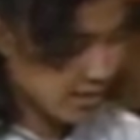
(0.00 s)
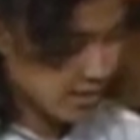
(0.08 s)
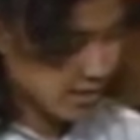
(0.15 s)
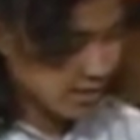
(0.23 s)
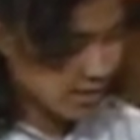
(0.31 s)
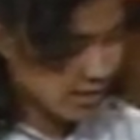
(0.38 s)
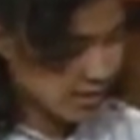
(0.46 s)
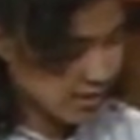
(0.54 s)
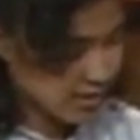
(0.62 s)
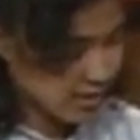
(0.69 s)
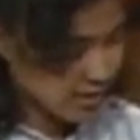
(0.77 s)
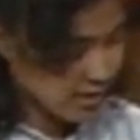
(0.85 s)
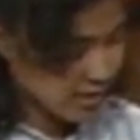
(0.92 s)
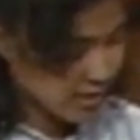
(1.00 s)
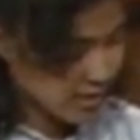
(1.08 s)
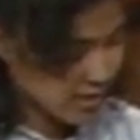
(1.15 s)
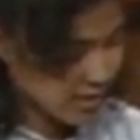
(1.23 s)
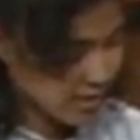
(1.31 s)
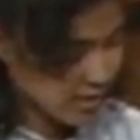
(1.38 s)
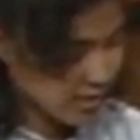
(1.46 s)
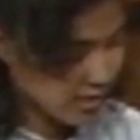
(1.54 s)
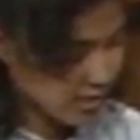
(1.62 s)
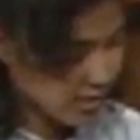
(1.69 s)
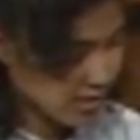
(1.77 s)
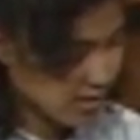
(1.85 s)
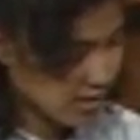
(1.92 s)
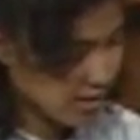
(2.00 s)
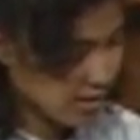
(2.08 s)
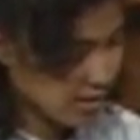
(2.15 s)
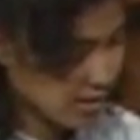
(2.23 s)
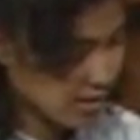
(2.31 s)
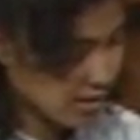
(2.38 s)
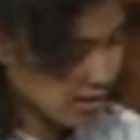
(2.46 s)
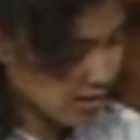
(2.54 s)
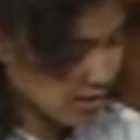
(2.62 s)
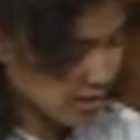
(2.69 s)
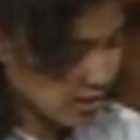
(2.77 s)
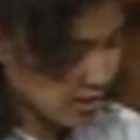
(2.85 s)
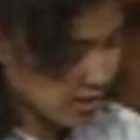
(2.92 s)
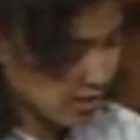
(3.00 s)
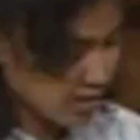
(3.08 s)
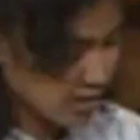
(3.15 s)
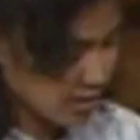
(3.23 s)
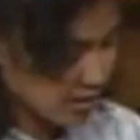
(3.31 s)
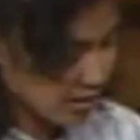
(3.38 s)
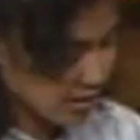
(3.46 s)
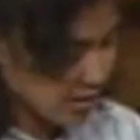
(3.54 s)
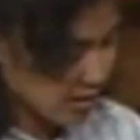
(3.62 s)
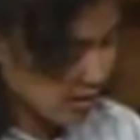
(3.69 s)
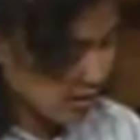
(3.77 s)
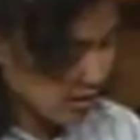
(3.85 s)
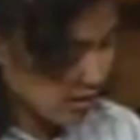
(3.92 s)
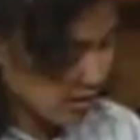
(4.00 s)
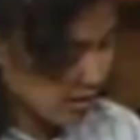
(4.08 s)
This person isn't speaking.